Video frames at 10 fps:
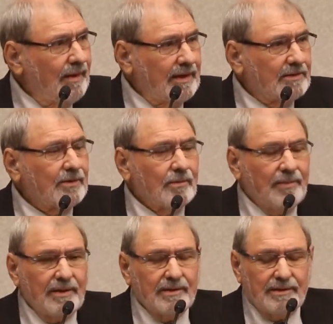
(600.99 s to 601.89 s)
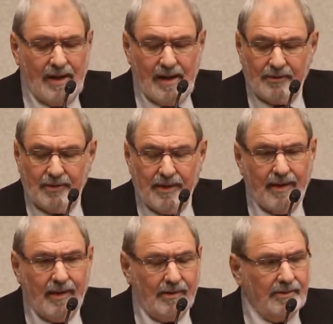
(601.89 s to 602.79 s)
He says, they're going to pay you $1 an
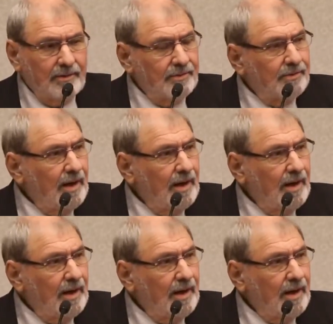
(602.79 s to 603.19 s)
hour till you